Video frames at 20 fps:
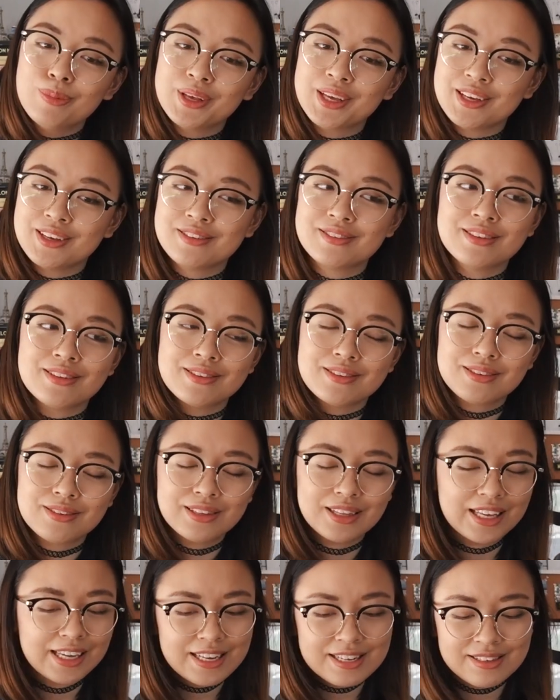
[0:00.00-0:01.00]
because
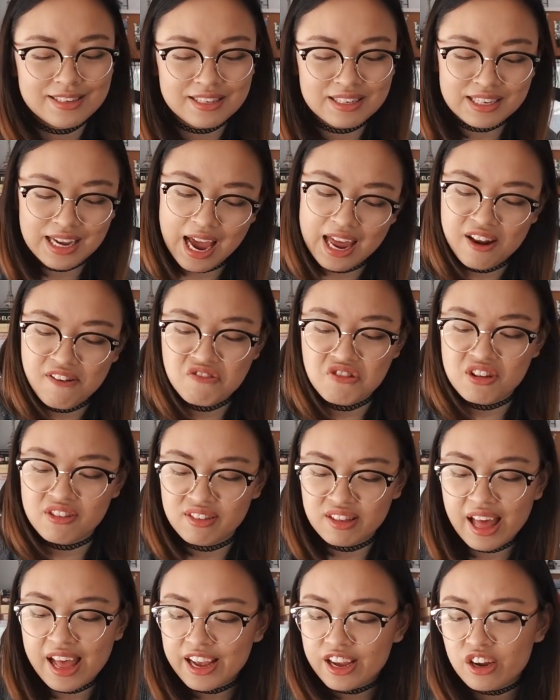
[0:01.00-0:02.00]
it's easy to kind of
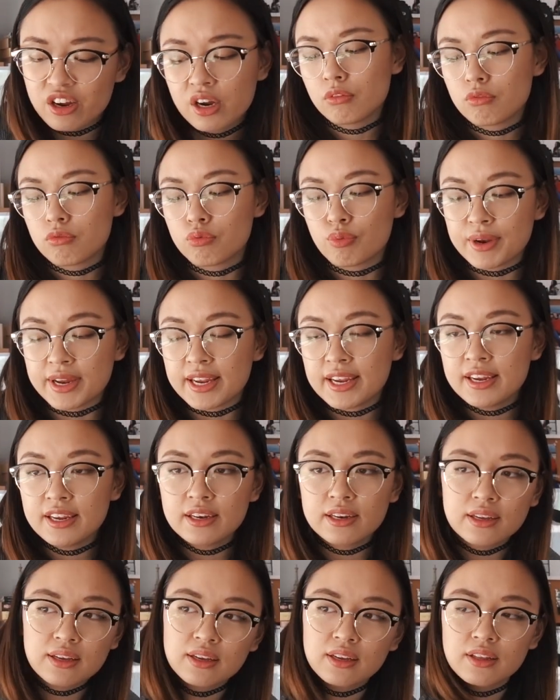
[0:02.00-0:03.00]
just like
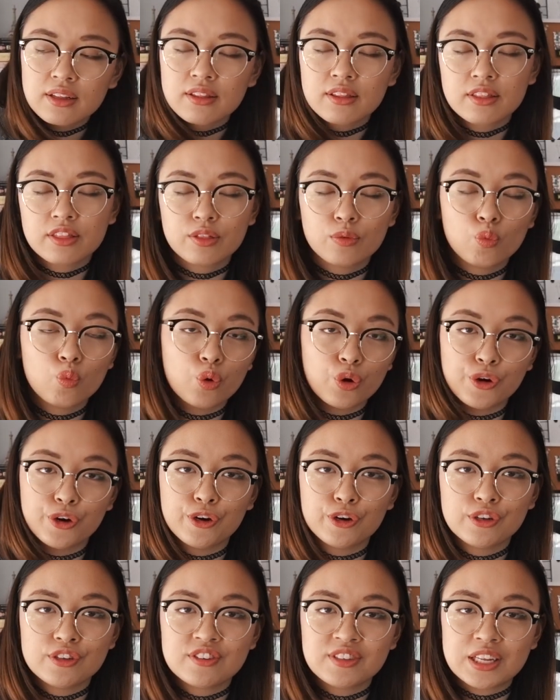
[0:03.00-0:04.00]
read the
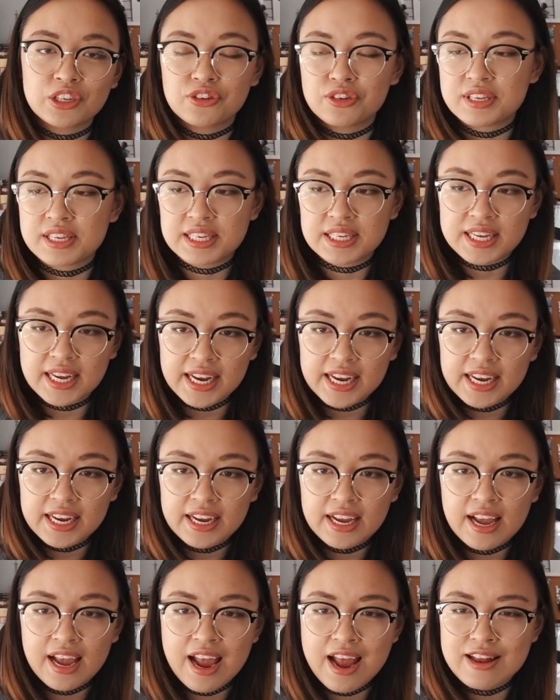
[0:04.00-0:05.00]
words that you
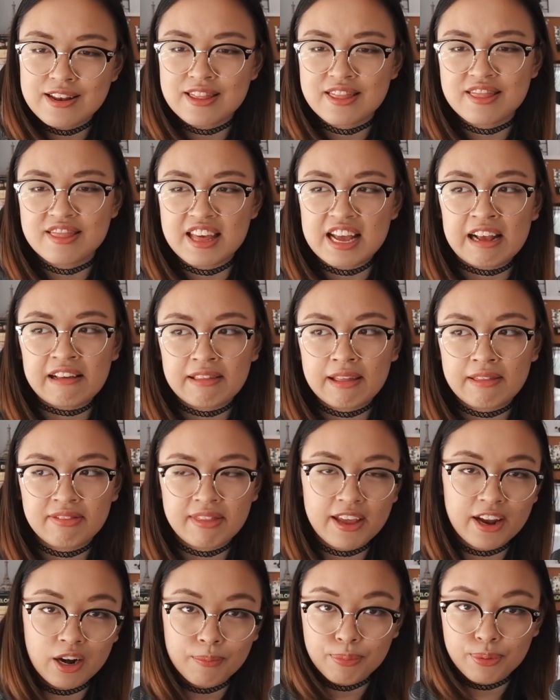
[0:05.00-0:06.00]
see and think that
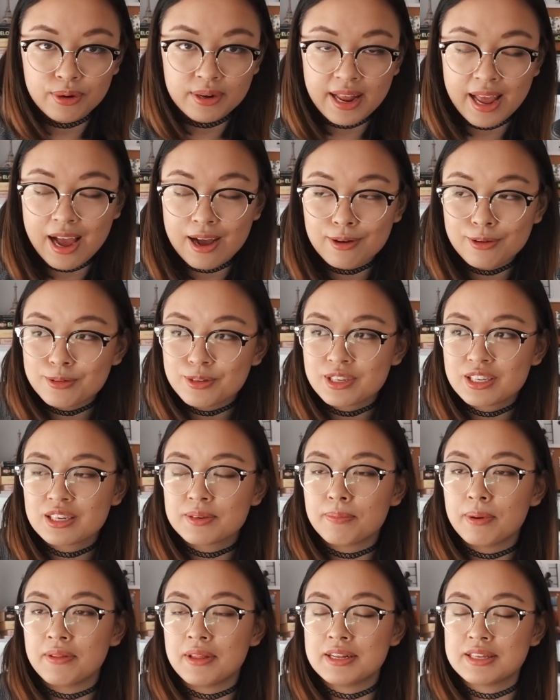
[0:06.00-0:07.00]
they are
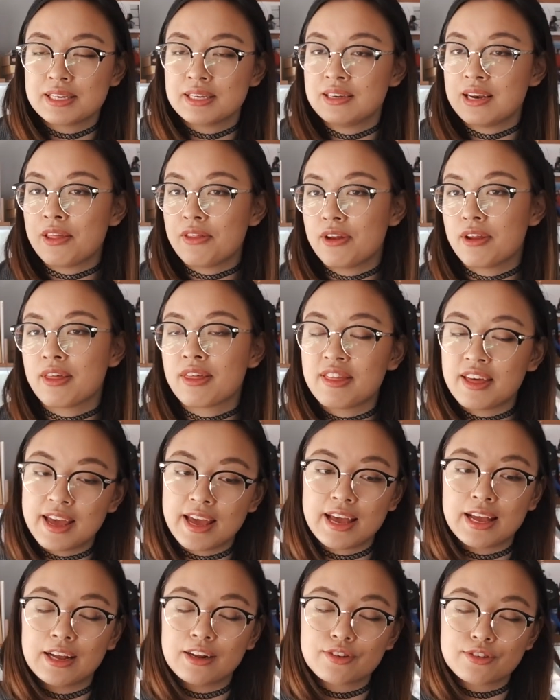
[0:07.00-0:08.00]
pronounced, but it's another
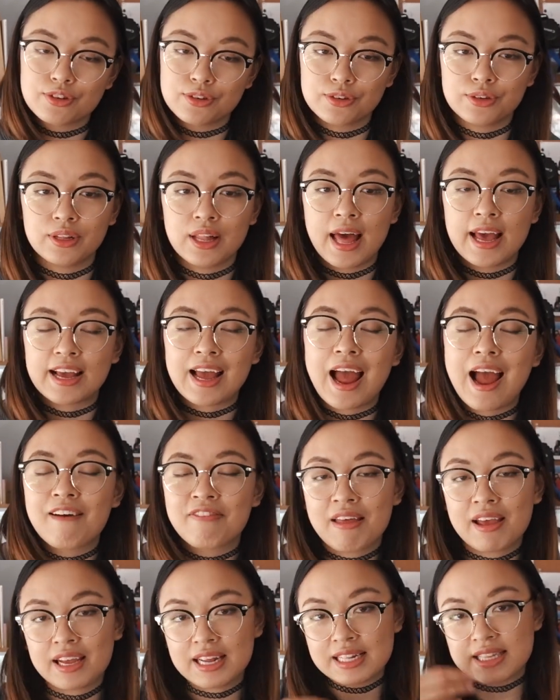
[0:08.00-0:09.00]
thing to like
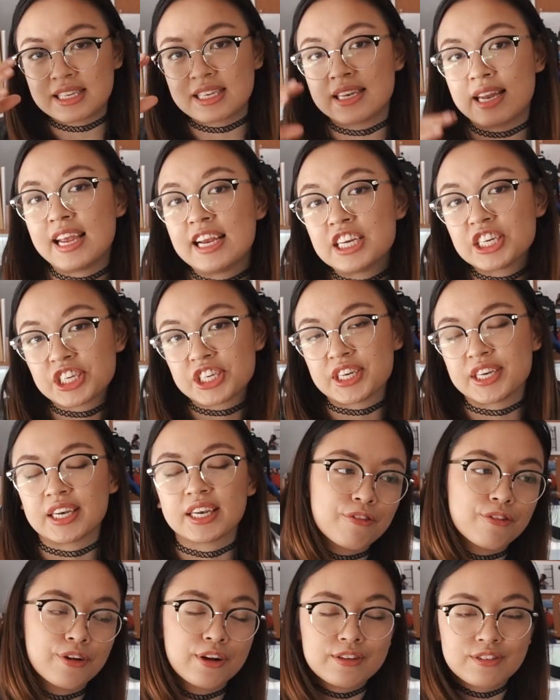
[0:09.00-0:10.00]
have that
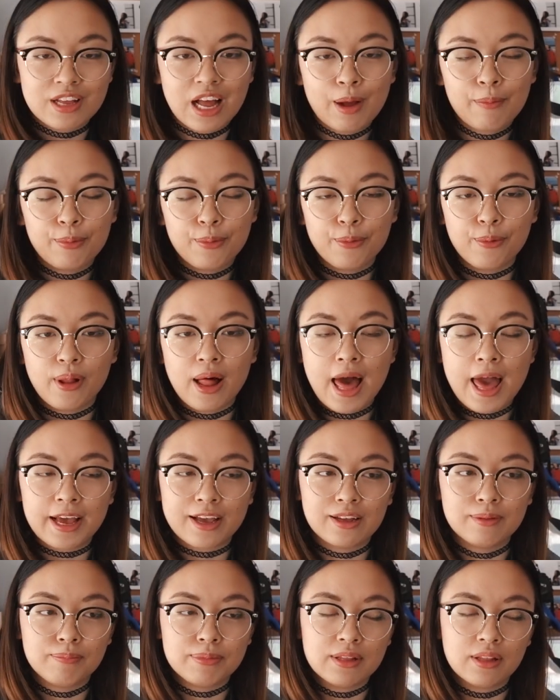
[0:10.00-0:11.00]
intonation. For example, I
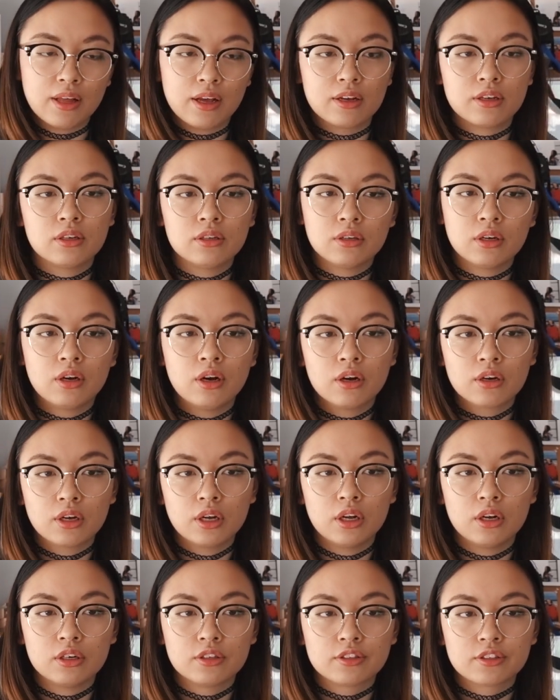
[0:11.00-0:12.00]
could be like jag
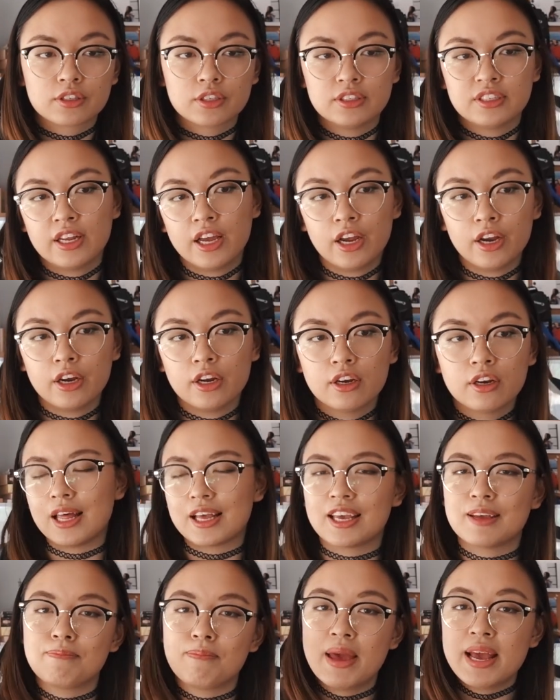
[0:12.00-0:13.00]
älskar dig.
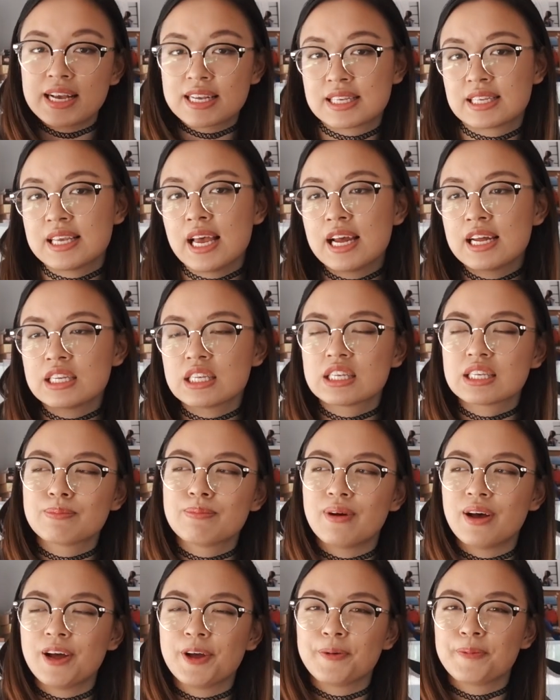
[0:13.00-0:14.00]
Like it makes sense,
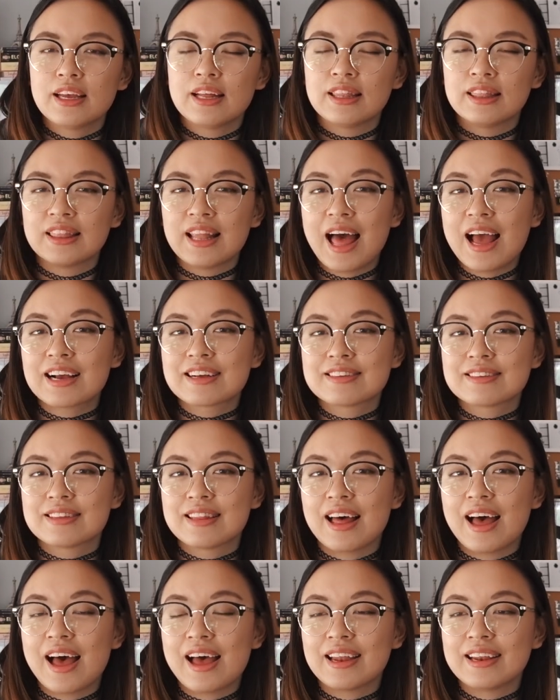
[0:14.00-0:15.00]
but it lacks
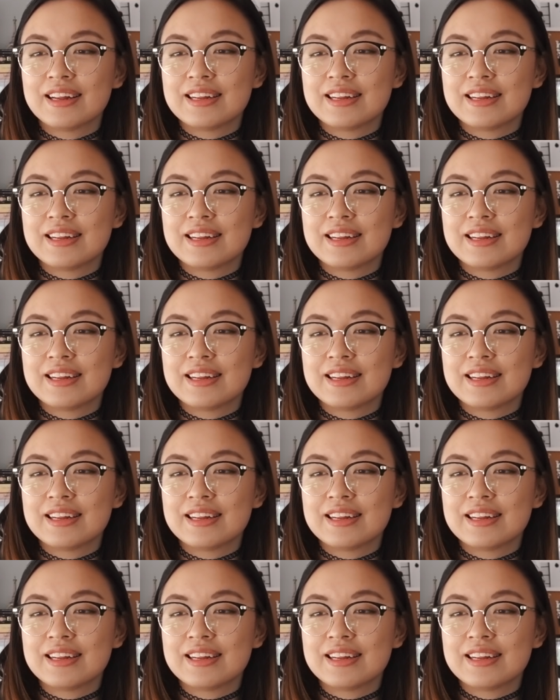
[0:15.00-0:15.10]
that